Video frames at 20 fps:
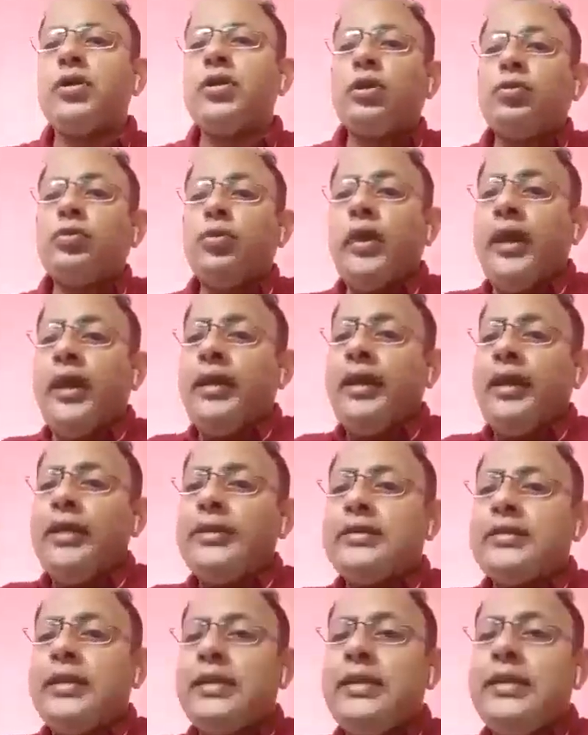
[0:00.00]
So to
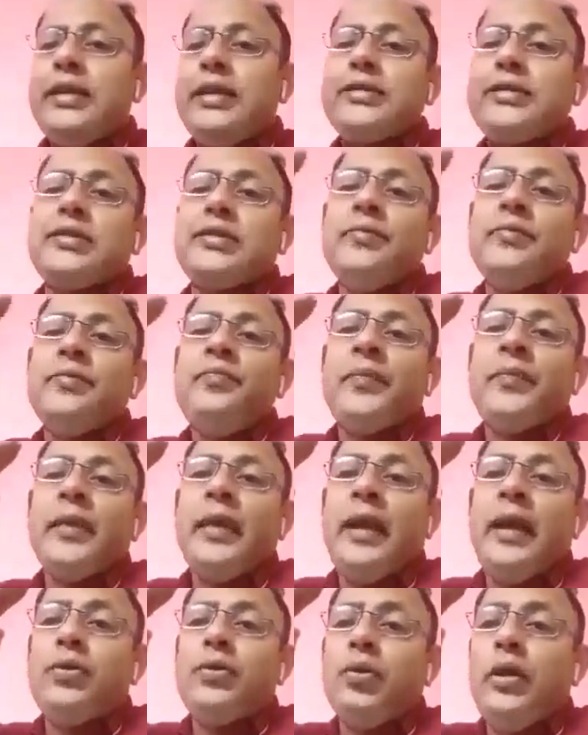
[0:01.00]
enhance India's
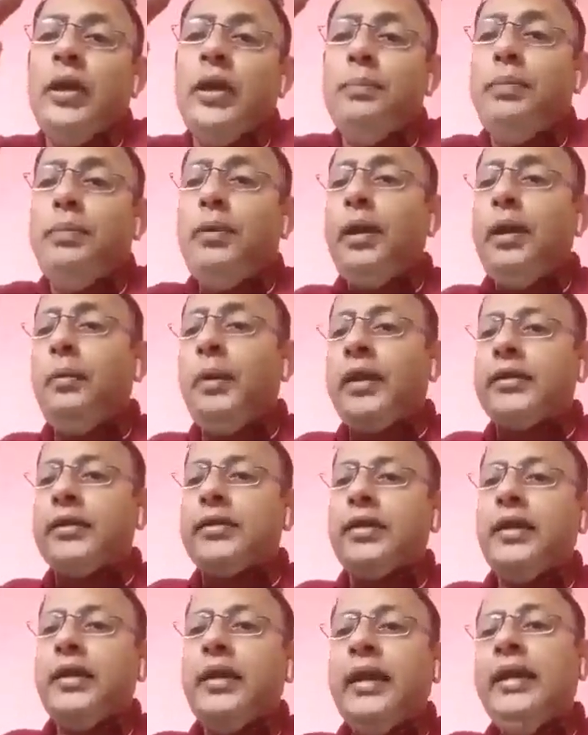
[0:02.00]
and to
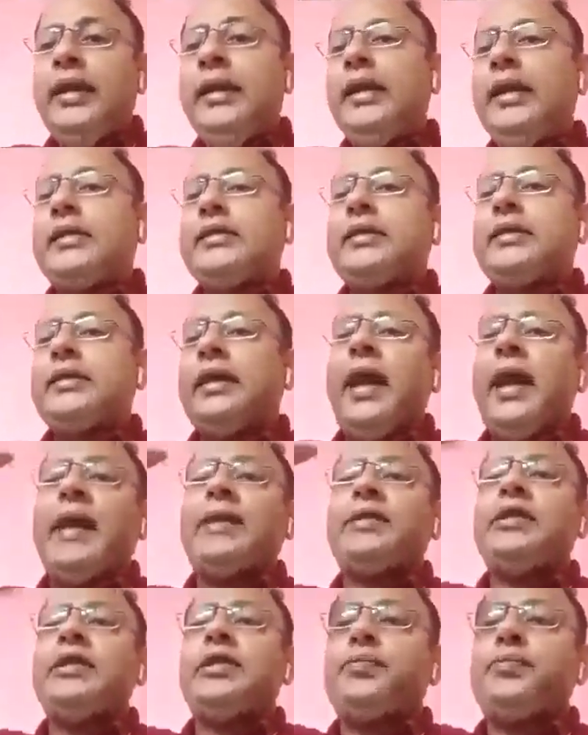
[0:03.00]
implement India's
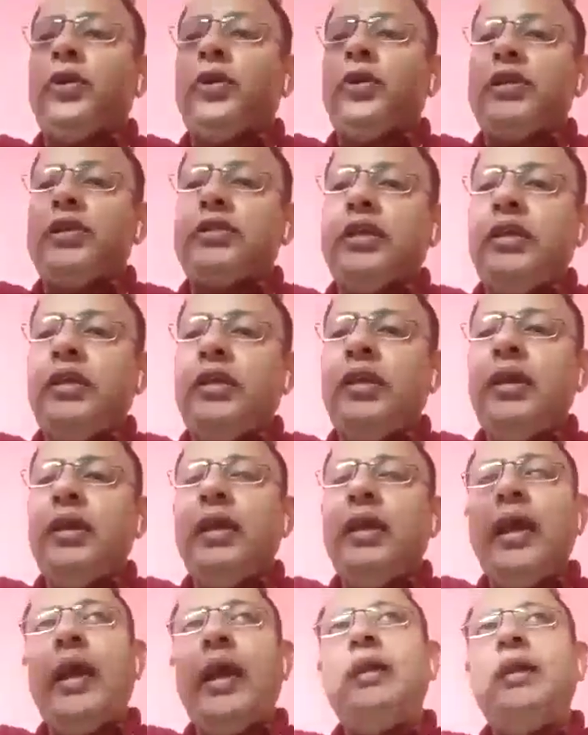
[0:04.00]
active policy
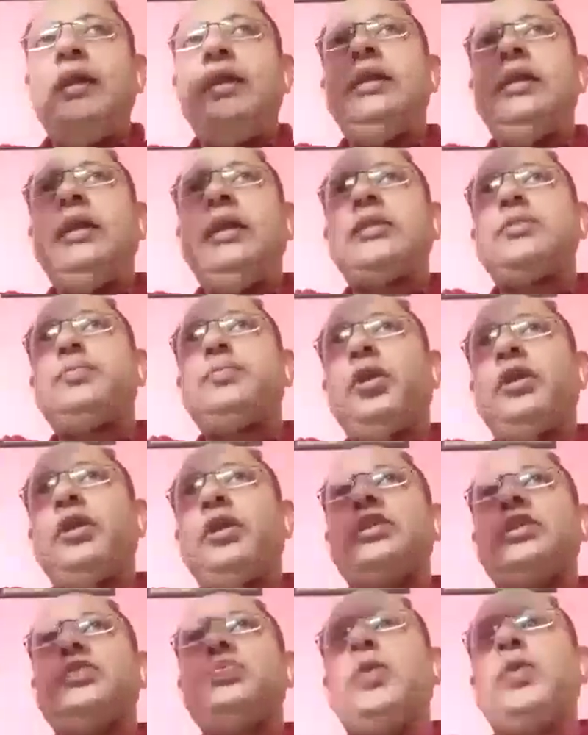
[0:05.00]
and India's
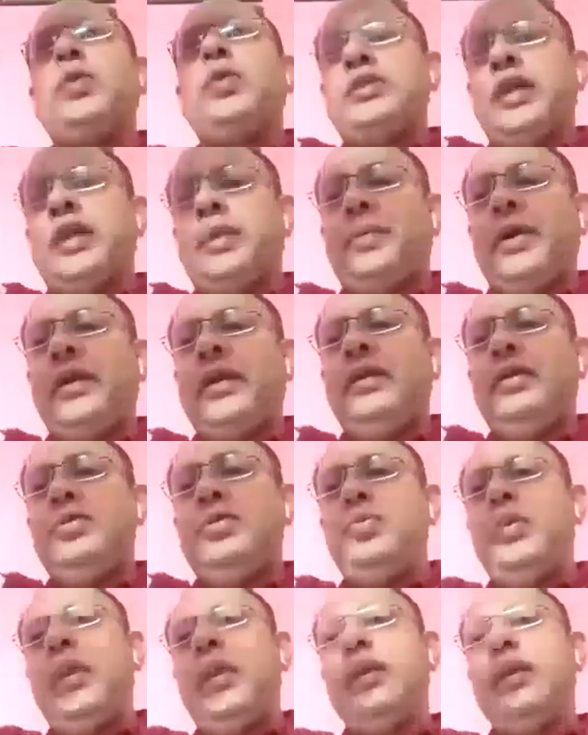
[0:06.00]
policy towards
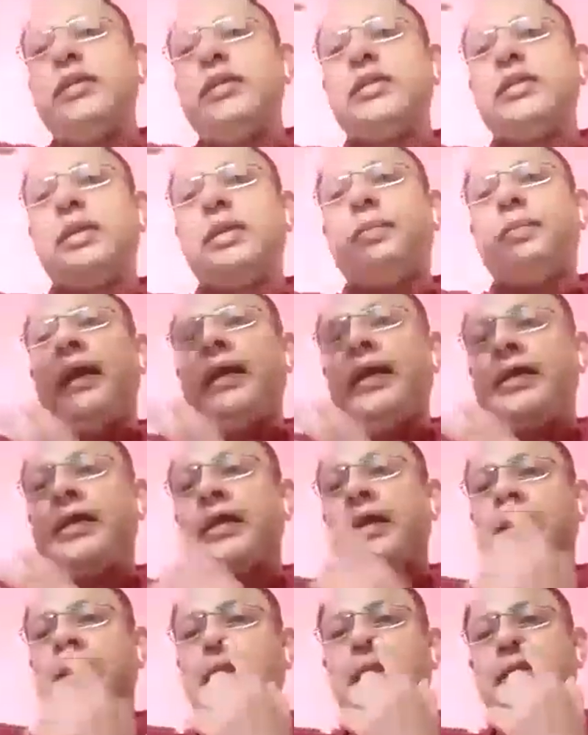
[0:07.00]
Japan to enhance the
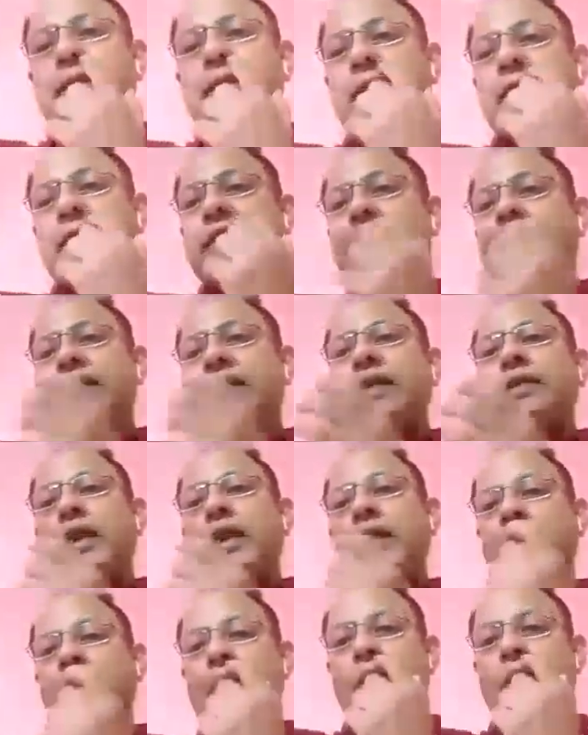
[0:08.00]
India's
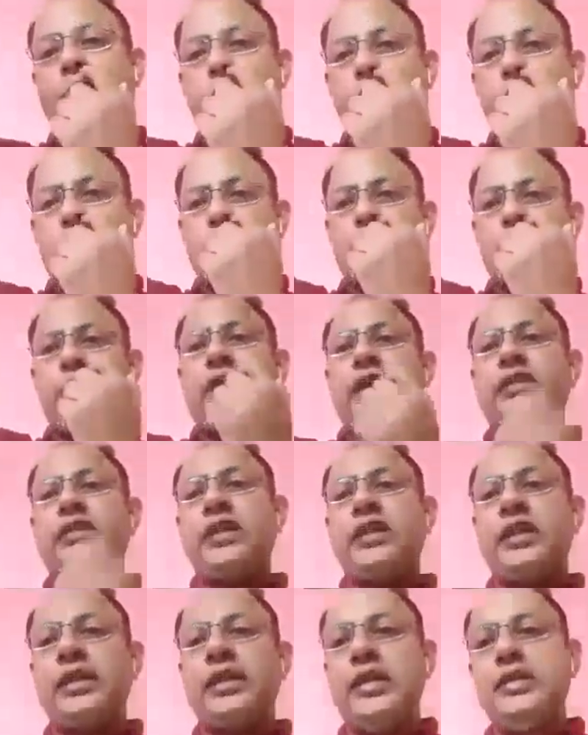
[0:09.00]
bilateral relations with
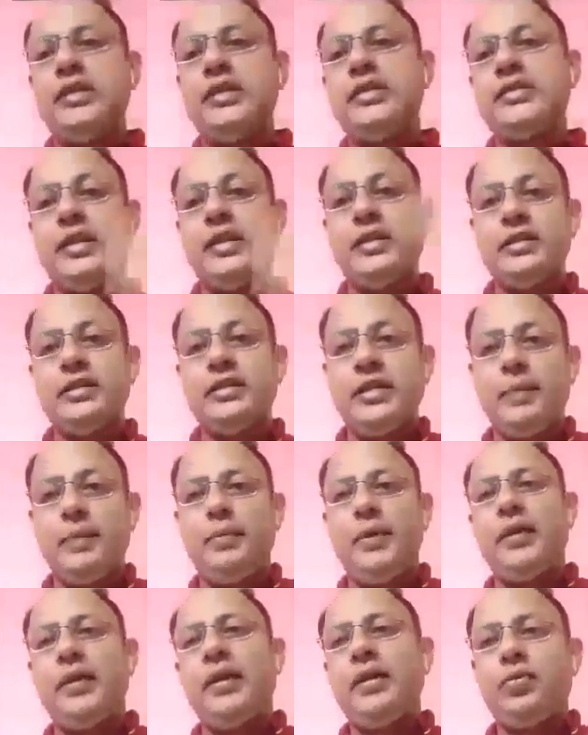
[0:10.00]
ASEAN countries and
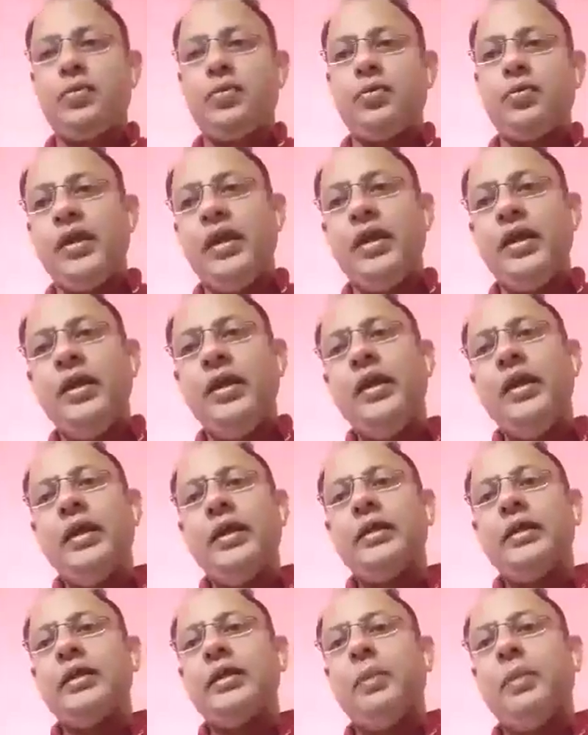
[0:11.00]
Japan and Korea,
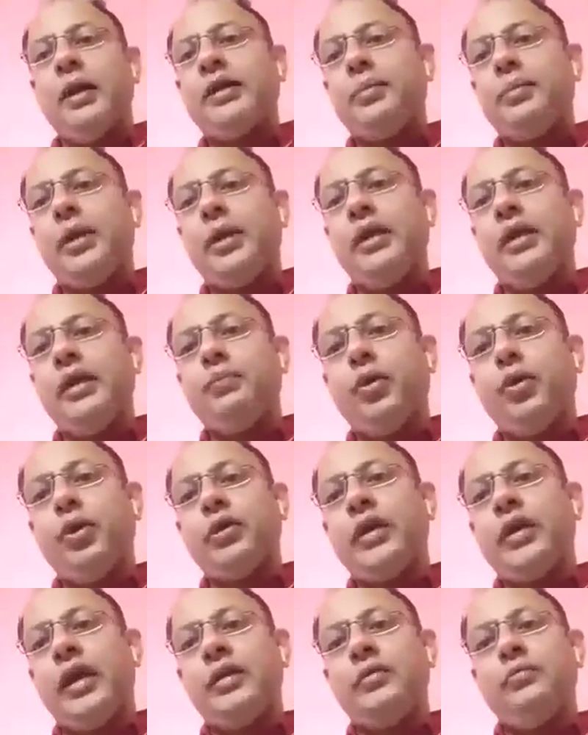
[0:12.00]
the Matarbari
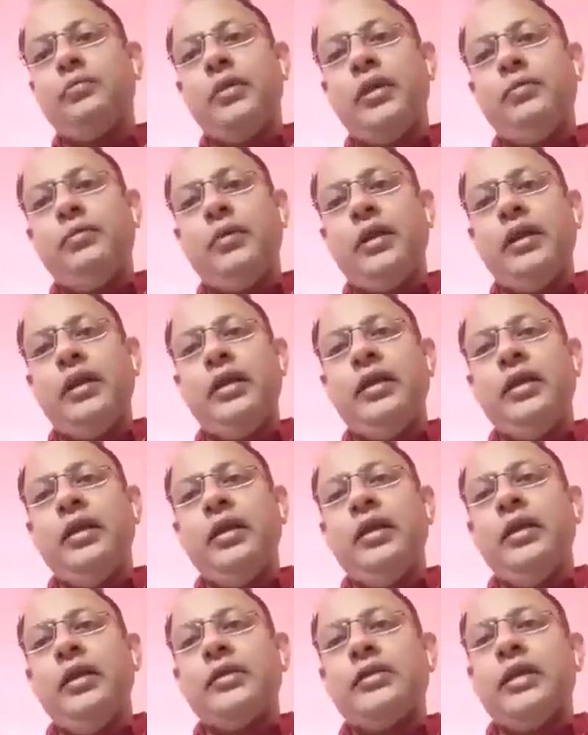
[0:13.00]
port can be
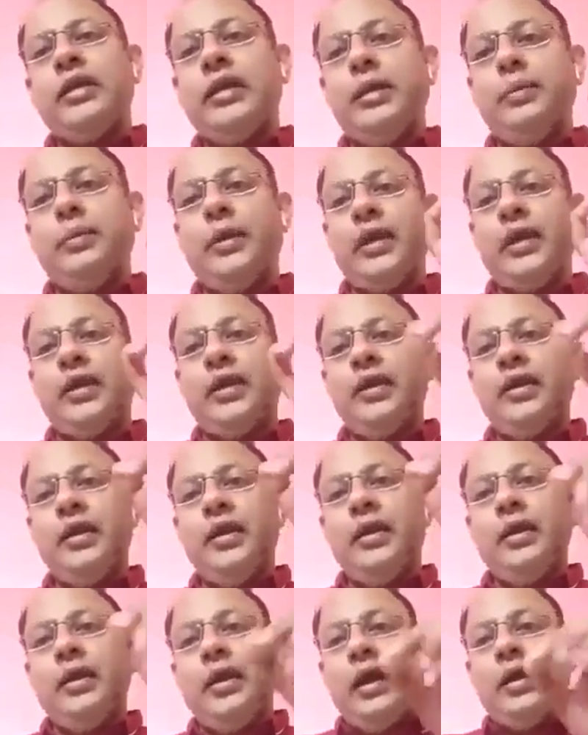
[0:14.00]
very significant,
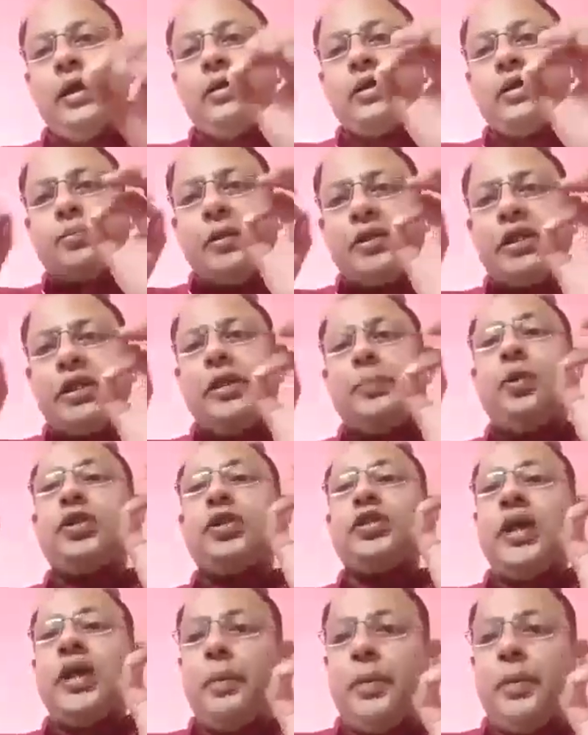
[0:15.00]
and especially
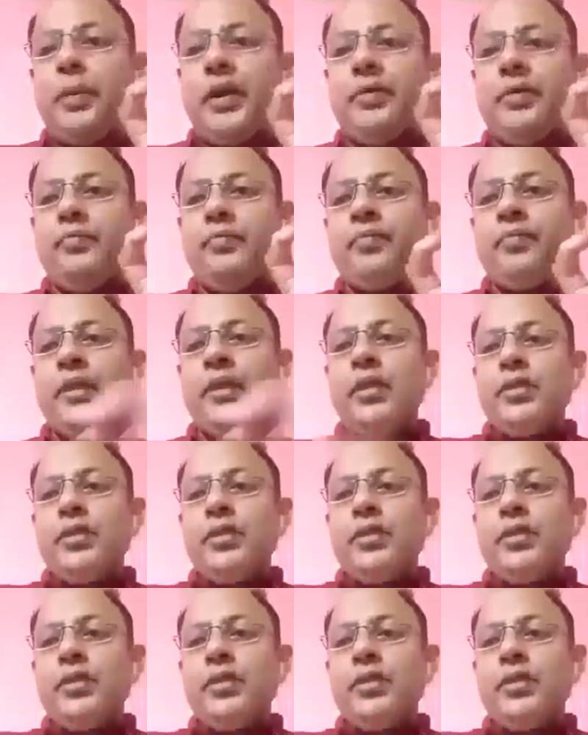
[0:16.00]
for Japan.